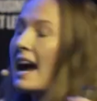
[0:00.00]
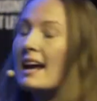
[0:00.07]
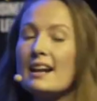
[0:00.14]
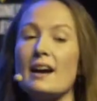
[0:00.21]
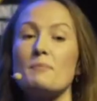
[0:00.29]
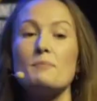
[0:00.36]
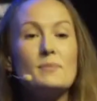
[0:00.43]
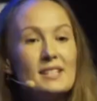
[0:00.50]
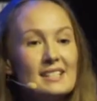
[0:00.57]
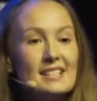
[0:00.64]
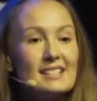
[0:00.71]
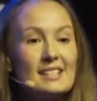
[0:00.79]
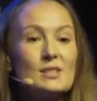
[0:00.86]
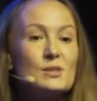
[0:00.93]
And our
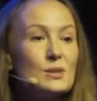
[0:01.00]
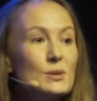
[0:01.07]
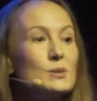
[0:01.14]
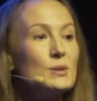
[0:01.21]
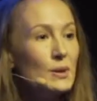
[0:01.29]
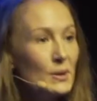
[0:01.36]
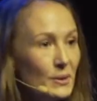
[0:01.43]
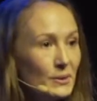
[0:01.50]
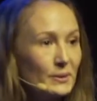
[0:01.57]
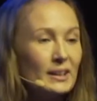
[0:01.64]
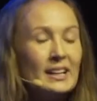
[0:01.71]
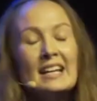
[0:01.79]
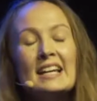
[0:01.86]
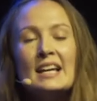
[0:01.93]
businesses do
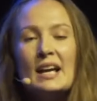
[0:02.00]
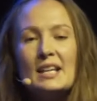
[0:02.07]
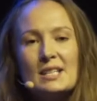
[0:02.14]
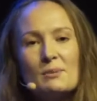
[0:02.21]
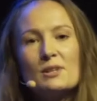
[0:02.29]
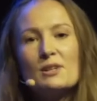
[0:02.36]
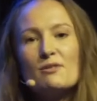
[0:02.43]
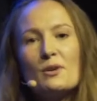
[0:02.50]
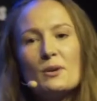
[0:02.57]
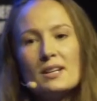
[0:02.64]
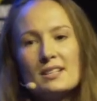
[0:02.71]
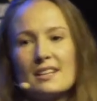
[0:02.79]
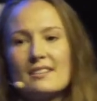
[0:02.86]
too. And so when you focus